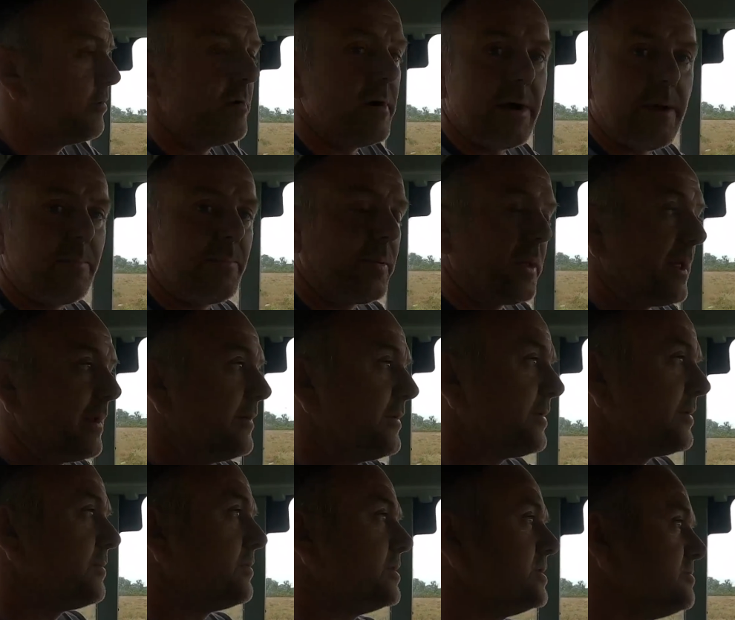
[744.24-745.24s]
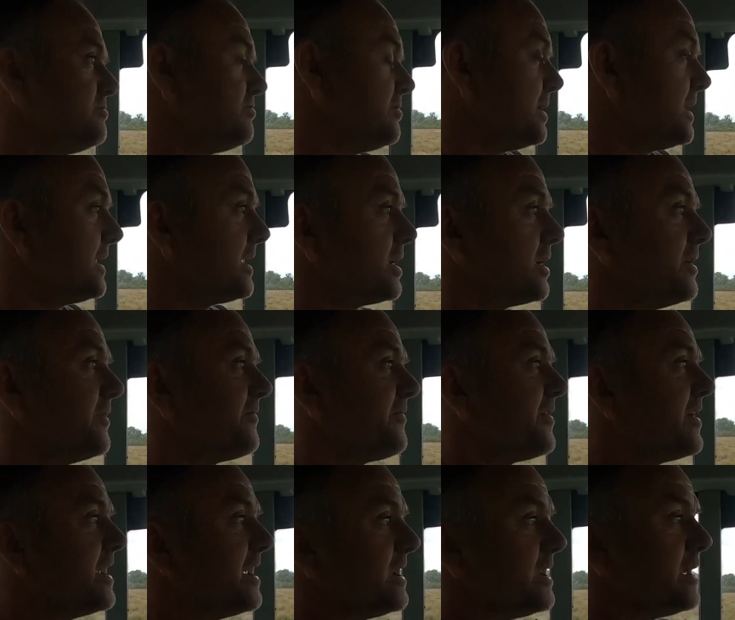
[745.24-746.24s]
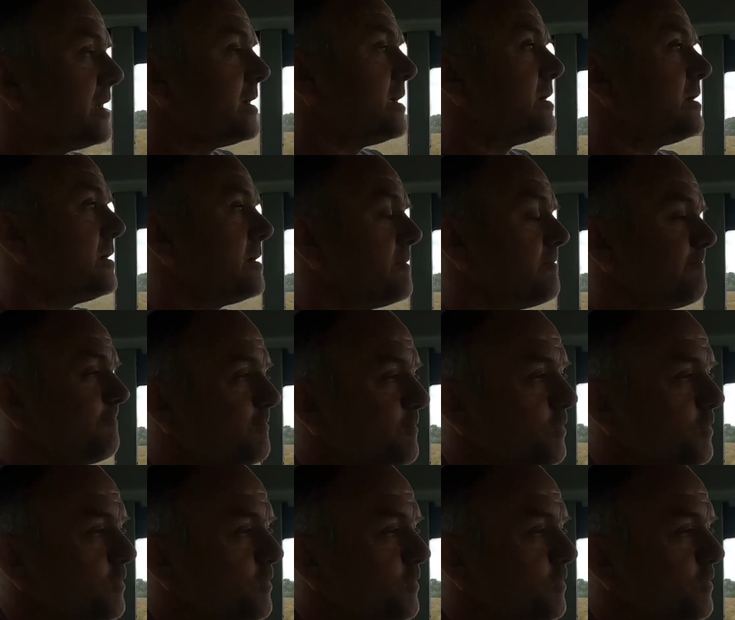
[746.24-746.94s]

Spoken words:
rape plant, and we're really going to feed it, and